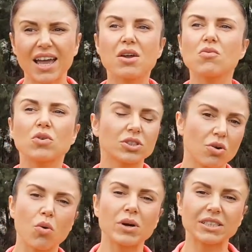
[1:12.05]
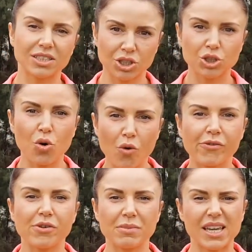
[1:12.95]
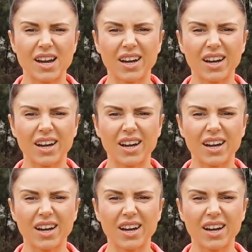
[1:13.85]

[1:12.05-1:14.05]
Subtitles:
it was always a chore for me.